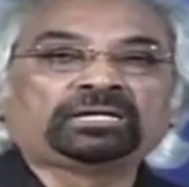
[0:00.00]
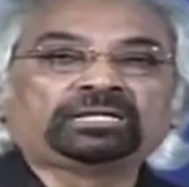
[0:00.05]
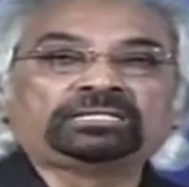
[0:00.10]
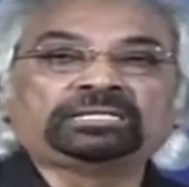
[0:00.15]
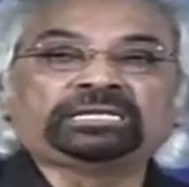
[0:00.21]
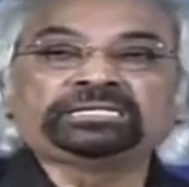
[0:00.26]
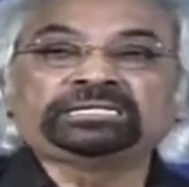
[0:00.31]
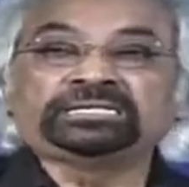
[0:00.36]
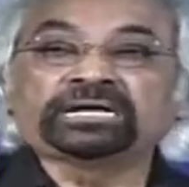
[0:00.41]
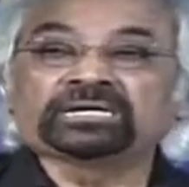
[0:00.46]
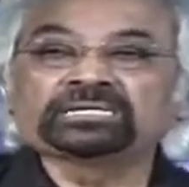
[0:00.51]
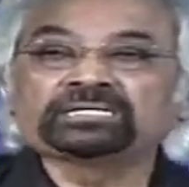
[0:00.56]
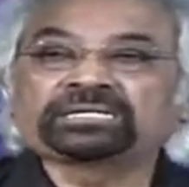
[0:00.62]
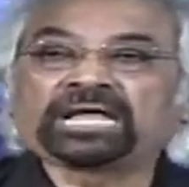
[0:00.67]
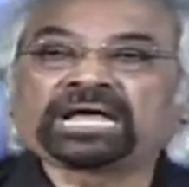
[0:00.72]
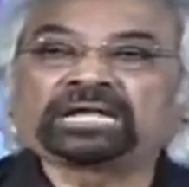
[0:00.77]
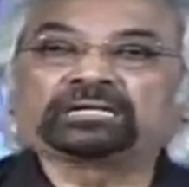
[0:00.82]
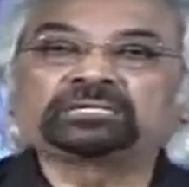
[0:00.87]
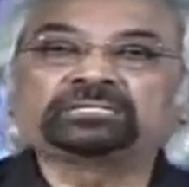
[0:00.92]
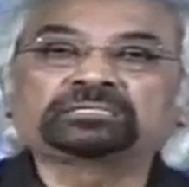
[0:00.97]
then young
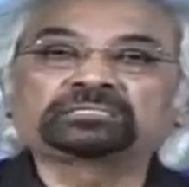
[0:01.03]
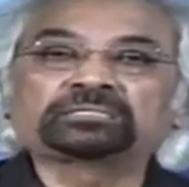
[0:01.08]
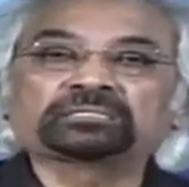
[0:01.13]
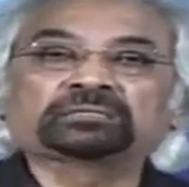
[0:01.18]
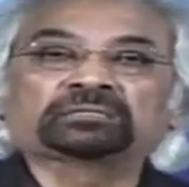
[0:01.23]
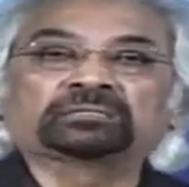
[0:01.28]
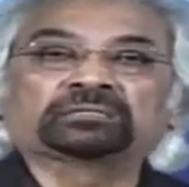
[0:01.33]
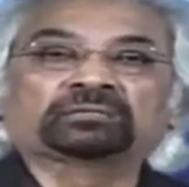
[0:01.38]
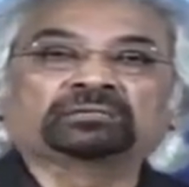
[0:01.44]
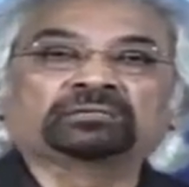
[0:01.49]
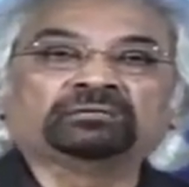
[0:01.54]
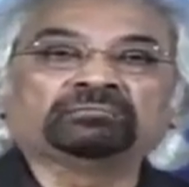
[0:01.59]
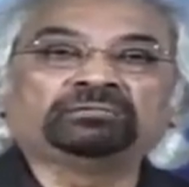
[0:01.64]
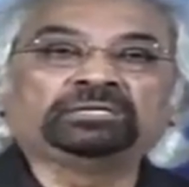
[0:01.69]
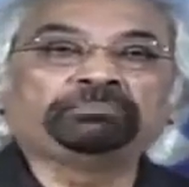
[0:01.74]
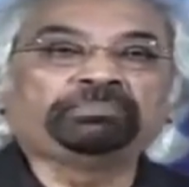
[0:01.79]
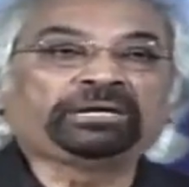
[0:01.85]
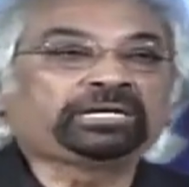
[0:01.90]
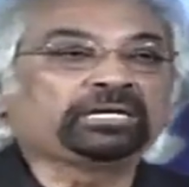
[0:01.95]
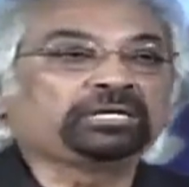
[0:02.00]
talent
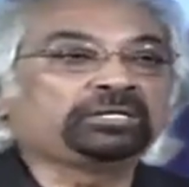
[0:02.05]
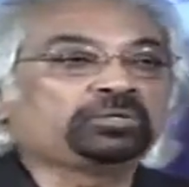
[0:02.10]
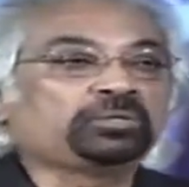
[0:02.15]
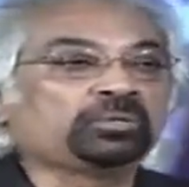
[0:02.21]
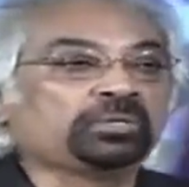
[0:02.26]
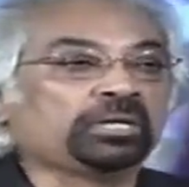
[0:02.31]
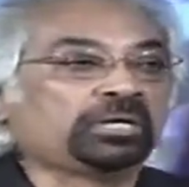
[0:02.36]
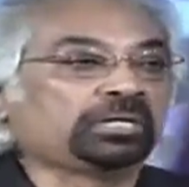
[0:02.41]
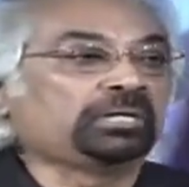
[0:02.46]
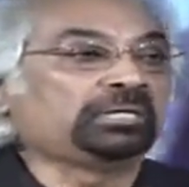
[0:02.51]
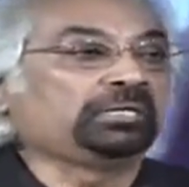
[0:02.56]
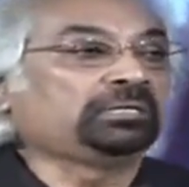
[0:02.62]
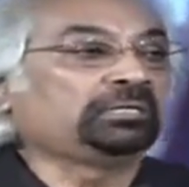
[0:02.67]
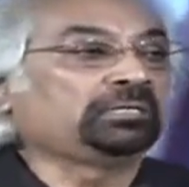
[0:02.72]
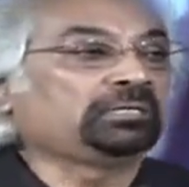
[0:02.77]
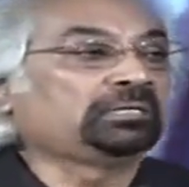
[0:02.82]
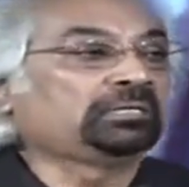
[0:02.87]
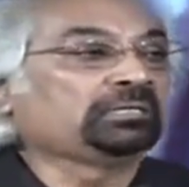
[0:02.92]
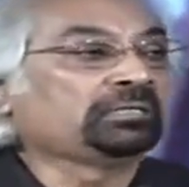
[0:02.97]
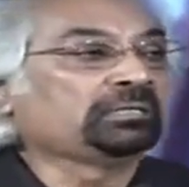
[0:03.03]
will begin to learn
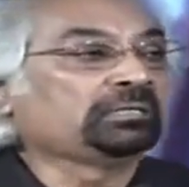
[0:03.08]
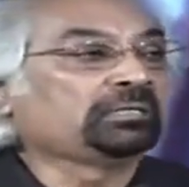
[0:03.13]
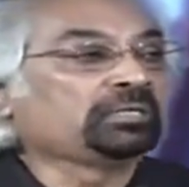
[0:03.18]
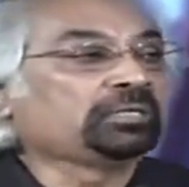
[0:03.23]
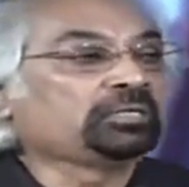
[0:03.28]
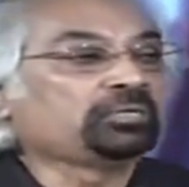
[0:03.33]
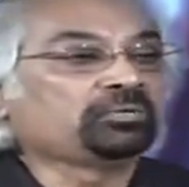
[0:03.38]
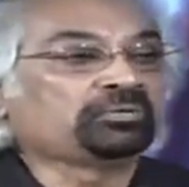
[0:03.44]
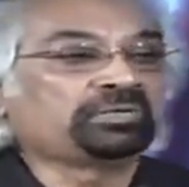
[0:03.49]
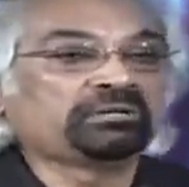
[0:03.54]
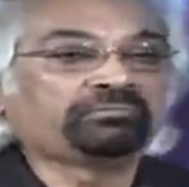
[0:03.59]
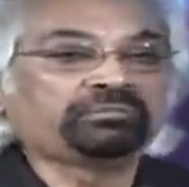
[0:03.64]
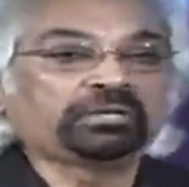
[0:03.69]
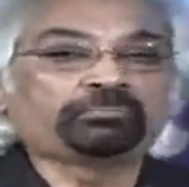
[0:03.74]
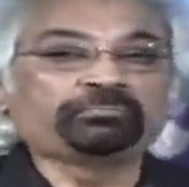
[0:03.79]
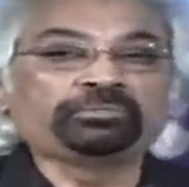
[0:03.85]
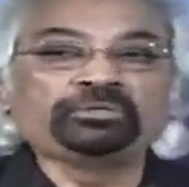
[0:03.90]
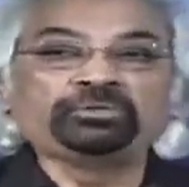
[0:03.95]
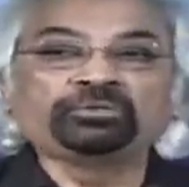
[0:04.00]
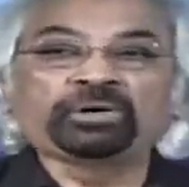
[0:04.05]
to
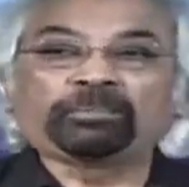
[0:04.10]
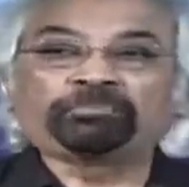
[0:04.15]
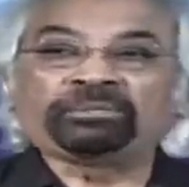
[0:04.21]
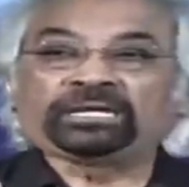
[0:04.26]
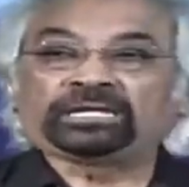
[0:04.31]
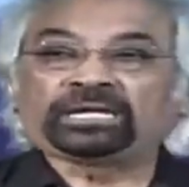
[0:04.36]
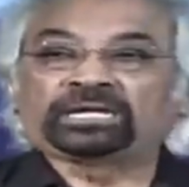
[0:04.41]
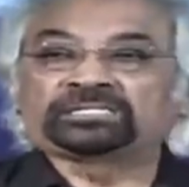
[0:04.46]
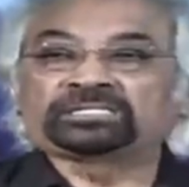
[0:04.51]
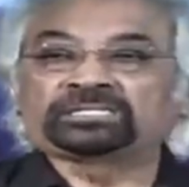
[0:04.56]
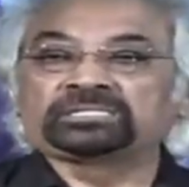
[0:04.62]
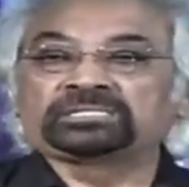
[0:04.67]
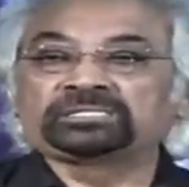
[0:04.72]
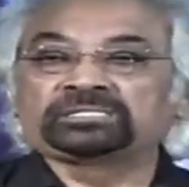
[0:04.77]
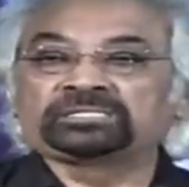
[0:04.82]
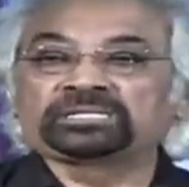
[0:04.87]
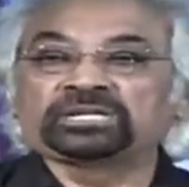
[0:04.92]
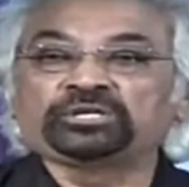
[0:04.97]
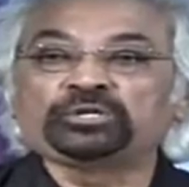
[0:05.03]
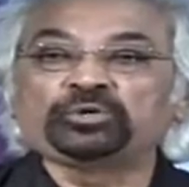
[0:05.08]
develop new
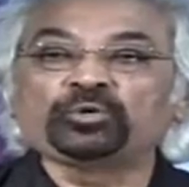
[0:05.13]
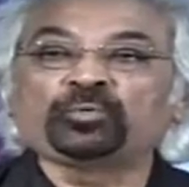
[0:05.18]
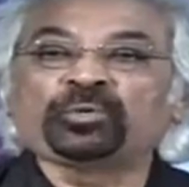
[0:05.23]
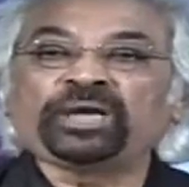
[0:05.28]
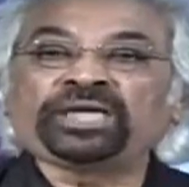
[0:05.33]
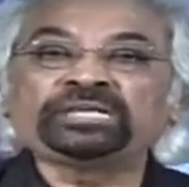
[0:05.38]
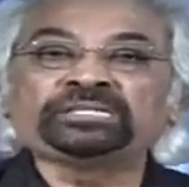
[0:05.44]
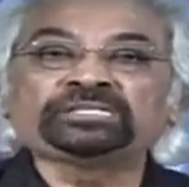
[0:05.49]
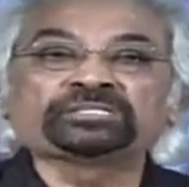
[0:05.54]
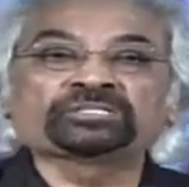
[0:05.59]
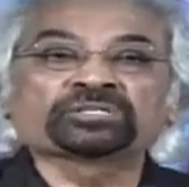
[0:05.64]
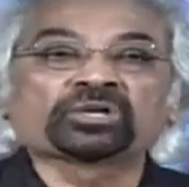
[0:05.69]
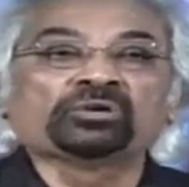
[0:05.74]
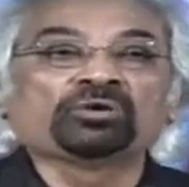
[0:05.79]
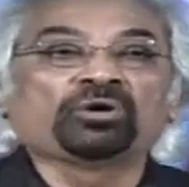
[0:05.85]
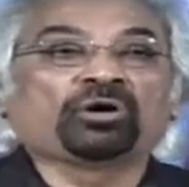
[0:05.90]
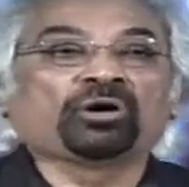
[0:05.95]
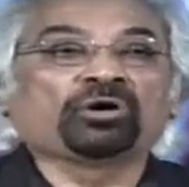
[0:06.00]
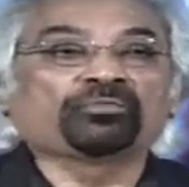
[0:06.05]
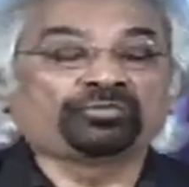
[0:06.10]
applications and new ways
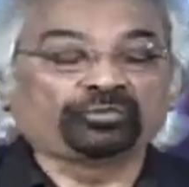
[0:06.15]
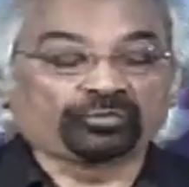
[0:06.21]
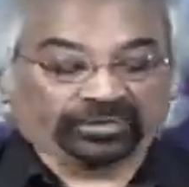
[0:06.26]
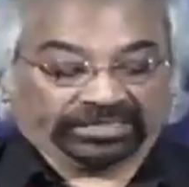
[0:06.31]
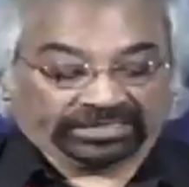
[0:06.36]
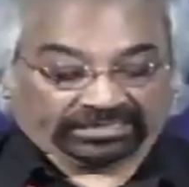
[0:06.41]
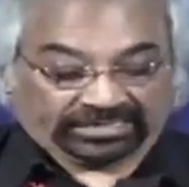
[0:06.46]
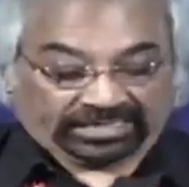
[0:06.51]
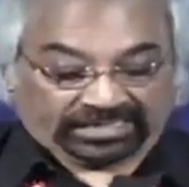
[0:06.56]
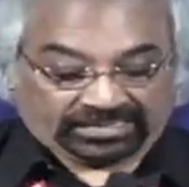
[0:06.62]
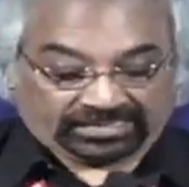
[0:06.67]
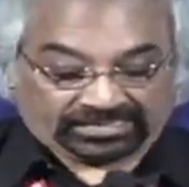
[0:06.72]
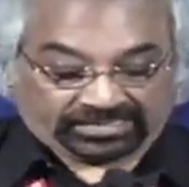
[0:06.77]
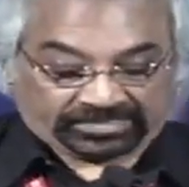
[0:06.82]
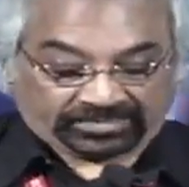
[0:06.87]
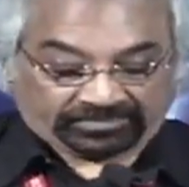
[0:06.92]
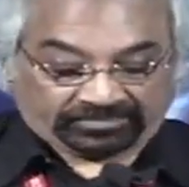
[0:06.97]
of doing things.